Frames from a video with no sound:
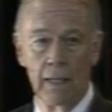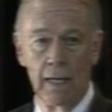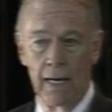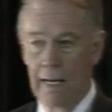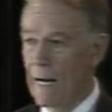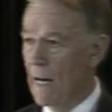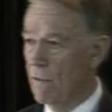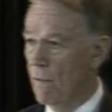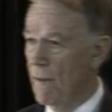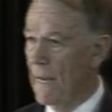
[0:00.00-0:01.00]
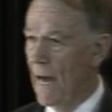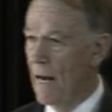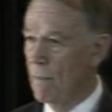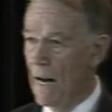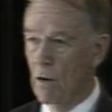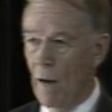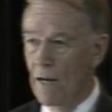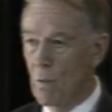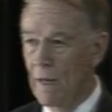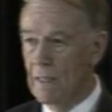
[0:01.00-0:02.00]
And I got through the academy and I
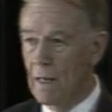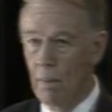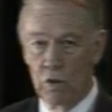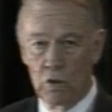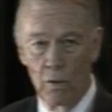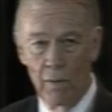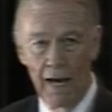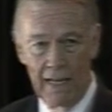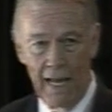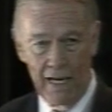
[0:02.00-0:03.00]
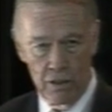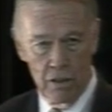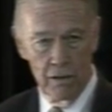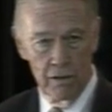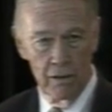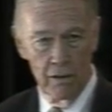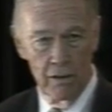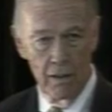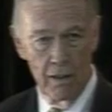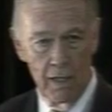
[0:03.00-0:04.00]
graduated number 2 in my class.
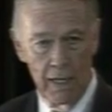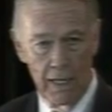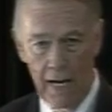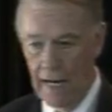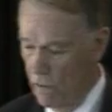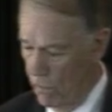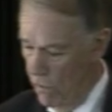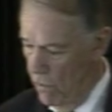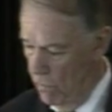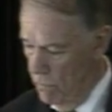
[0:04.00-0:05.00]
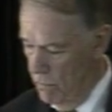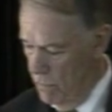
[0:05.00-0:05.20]
And I got through.